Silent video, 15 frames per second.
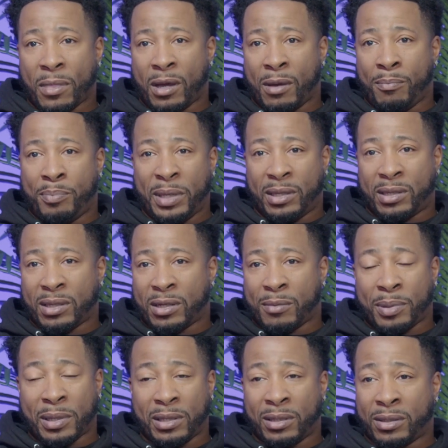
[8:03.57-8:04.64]
a beacon, a
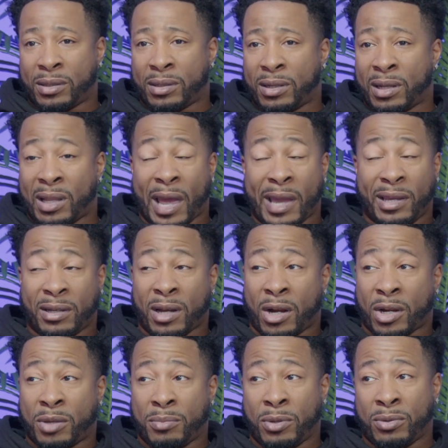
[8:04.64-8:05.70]
pillar, a light in our
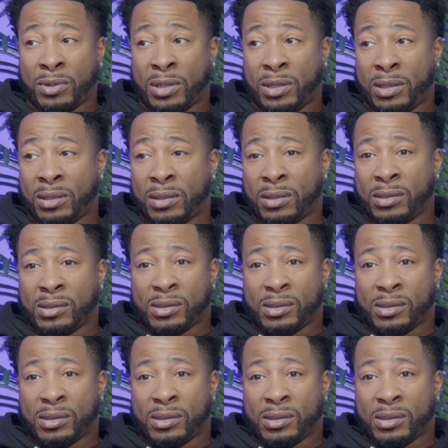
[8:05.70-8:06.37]
community,